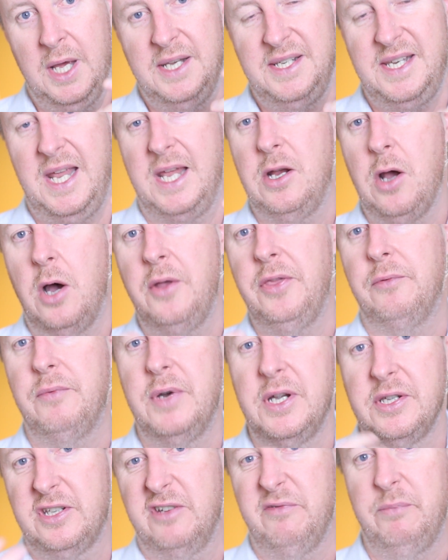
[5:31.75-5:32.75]
take on the
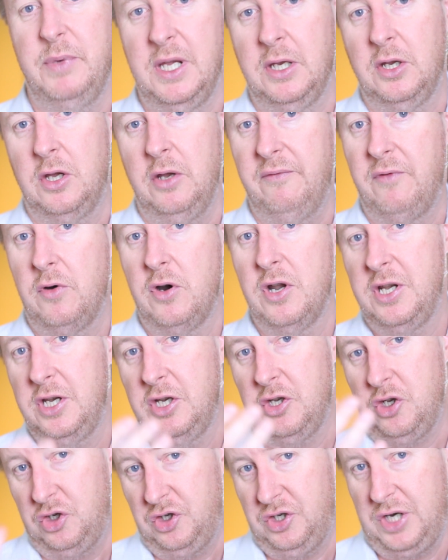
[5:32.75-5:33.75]
risk of being converted
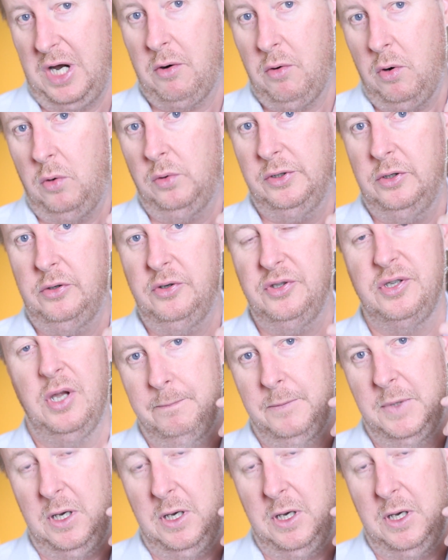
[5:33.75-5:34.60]
into shareholders,